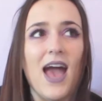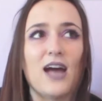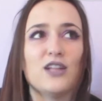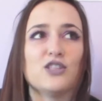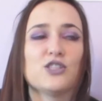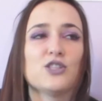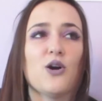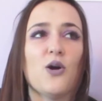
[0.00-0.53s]

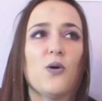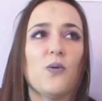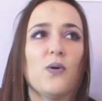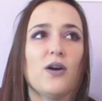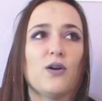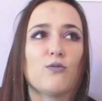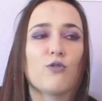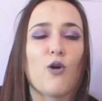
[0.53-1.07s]
And
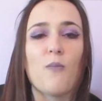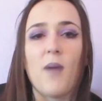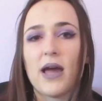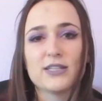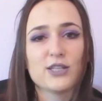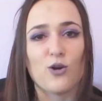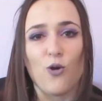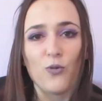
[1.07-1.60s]
so
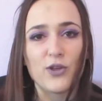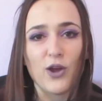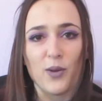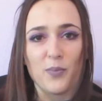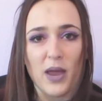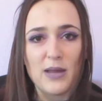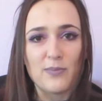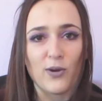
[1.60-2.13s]
romantic only
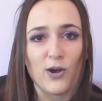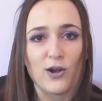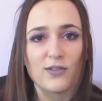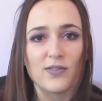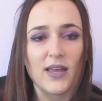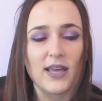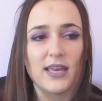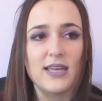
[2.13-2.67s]
on
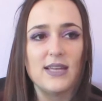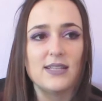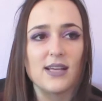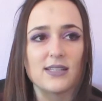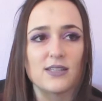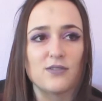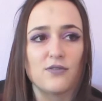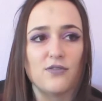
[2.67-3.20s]
paper, like he
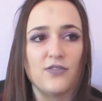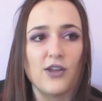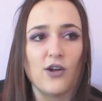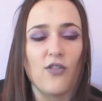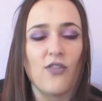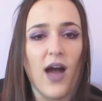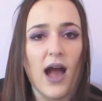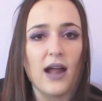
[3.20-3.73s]
doesn't
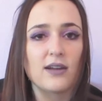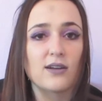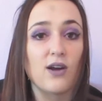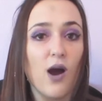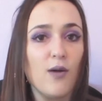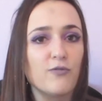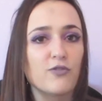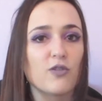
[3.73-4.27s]
feel that
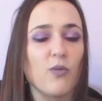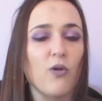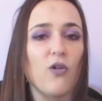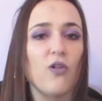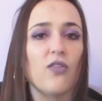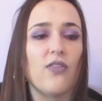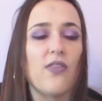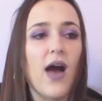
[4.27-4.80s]

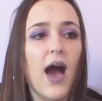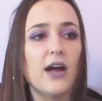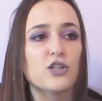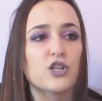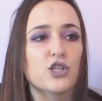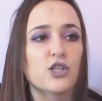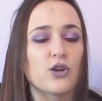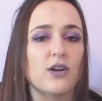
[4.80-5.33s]
comfortable, that
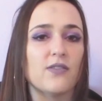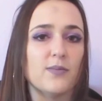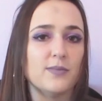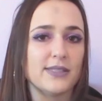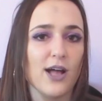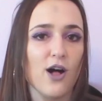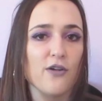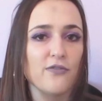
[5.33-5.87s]
sure of
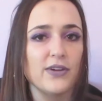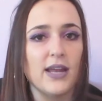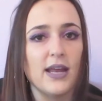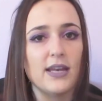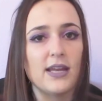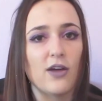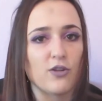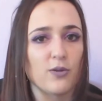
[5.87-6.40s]
himself in
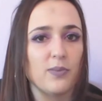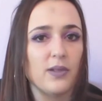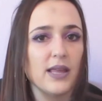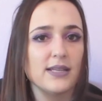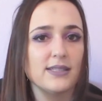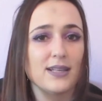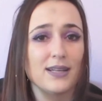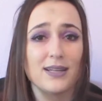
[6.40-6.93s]
any other
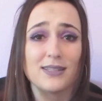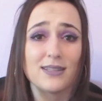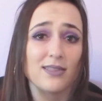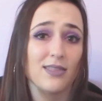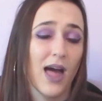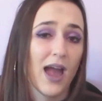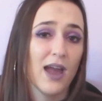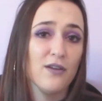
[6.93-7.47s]
place in his
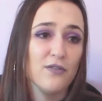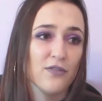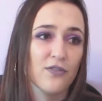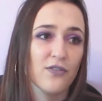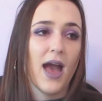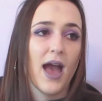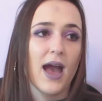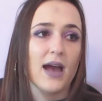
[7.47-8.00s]

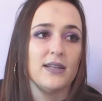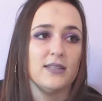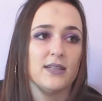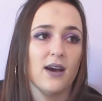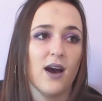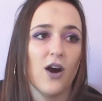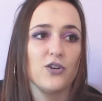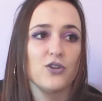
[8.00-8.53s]
life.
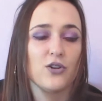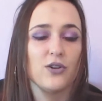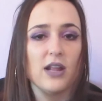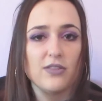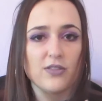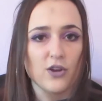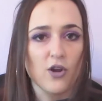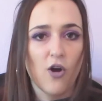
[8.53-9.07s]
And
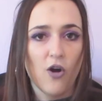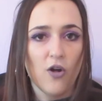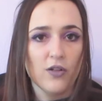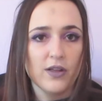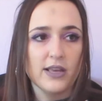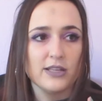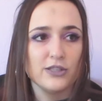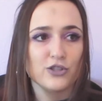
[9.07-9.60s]
underneath it all,
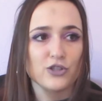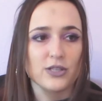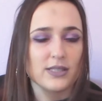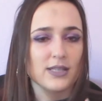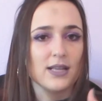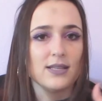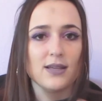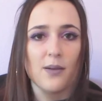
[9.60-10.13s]
he's
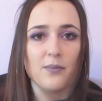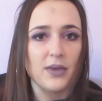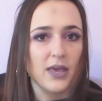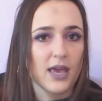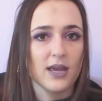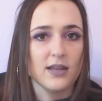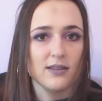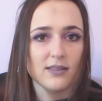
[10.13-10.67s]
just a dumb
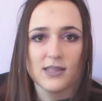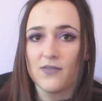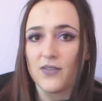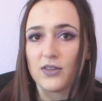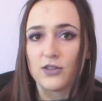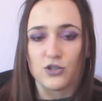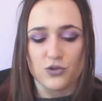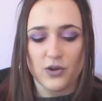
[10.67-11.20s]
kid
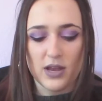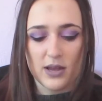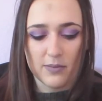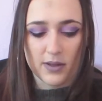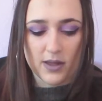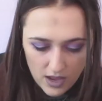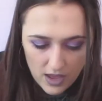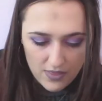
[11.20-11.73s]
living the dream.